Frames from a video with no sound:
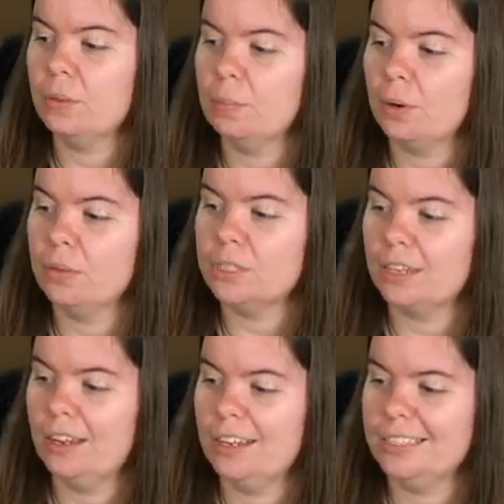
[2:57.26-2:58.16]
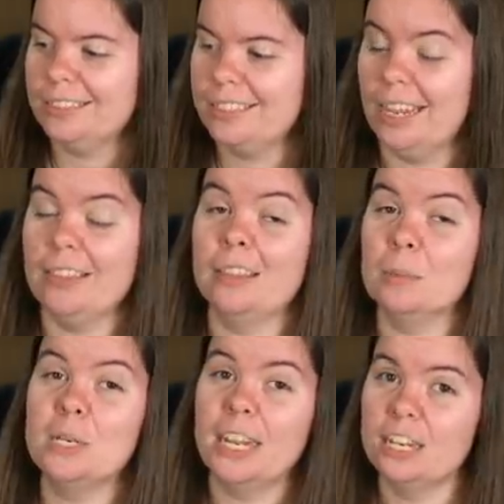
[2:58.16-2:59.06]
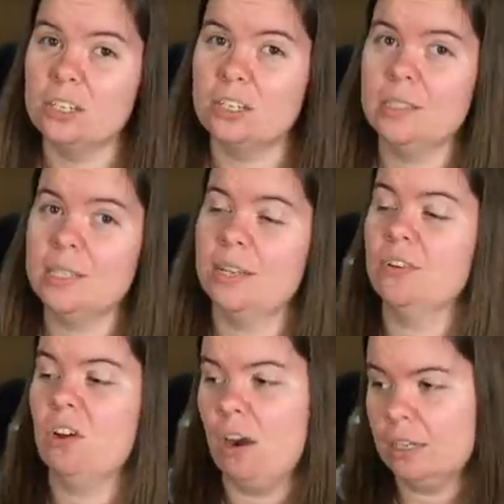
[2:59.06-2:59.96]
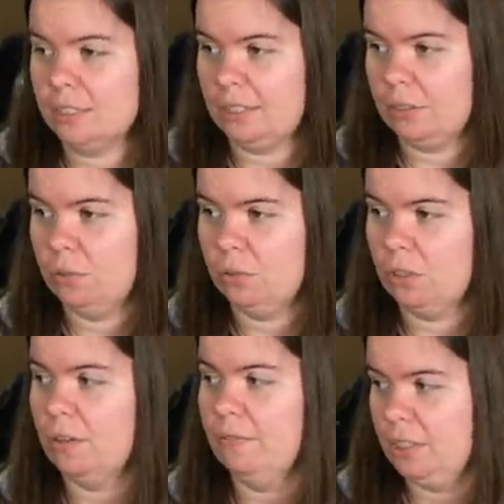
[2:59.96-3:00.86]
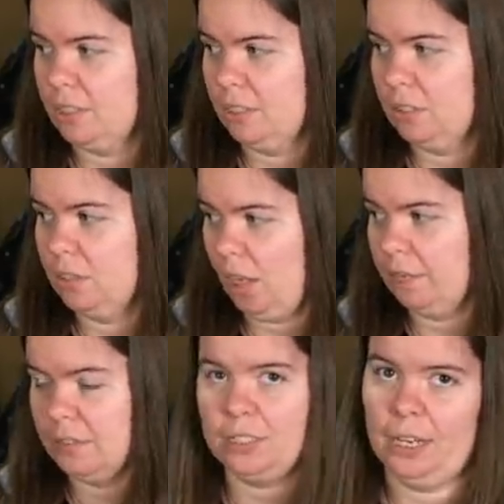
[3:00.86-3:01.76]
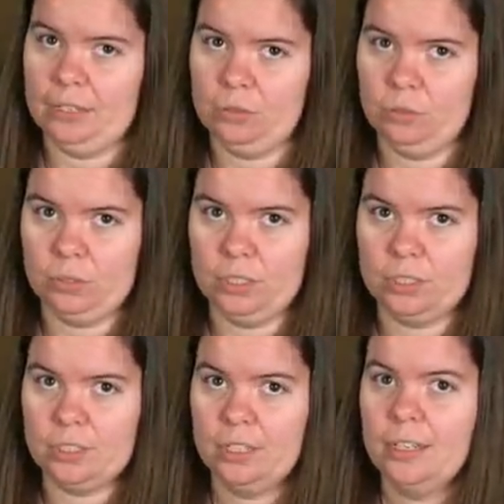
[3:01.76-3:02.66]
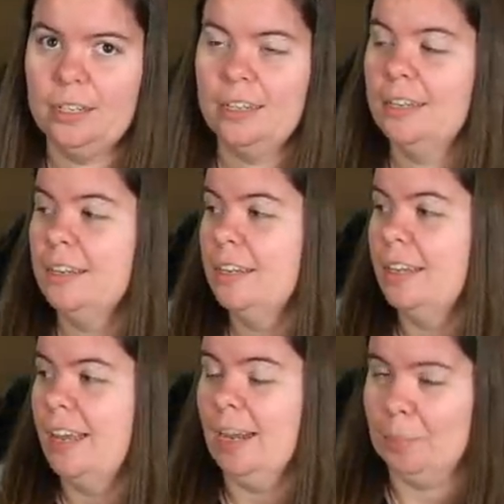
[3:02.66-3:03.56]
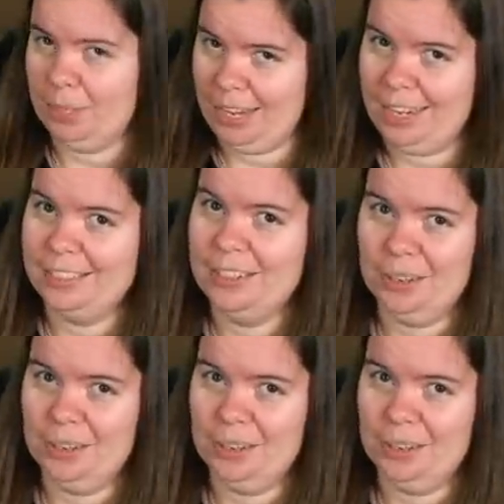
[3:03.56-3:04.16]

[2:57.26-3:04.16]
the pros and cons and the limitations of a hard-sided cooler versus soft-sided coolers and plan